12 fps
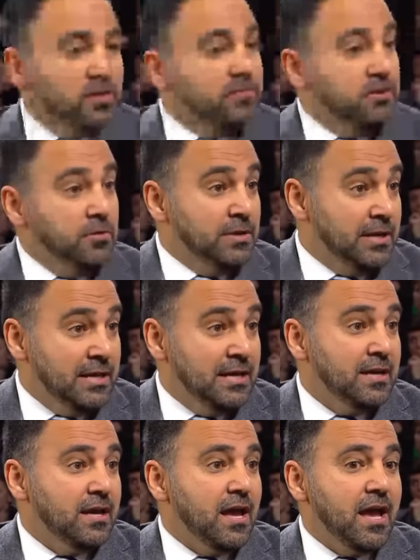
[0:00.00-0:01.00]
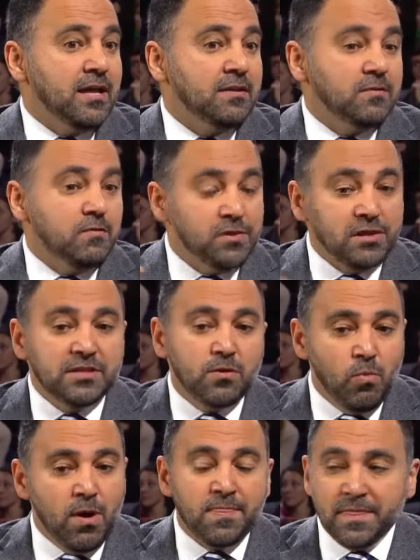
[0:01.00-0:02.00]
of unity. And really, the
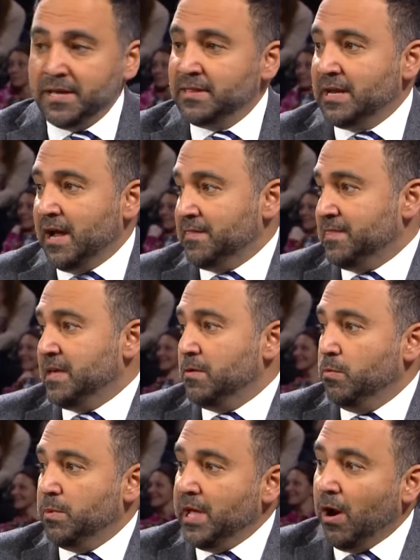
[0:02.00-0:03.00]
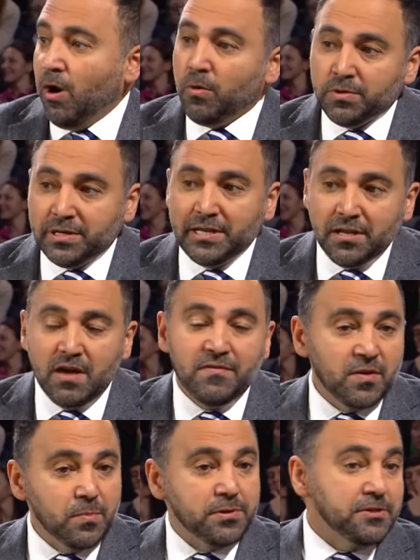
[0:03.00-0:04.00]
one thing that I think we all really love
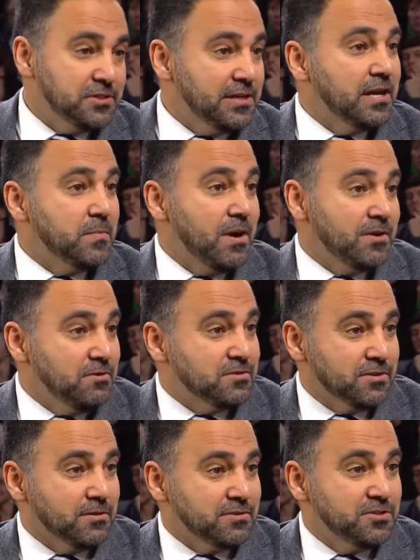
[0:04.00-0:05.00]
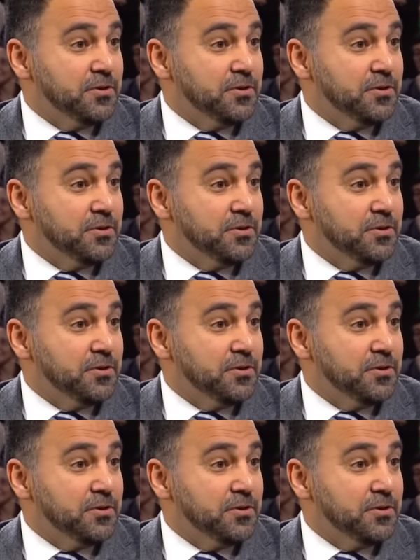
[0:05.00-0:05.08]
and appreciate about you, sir, is your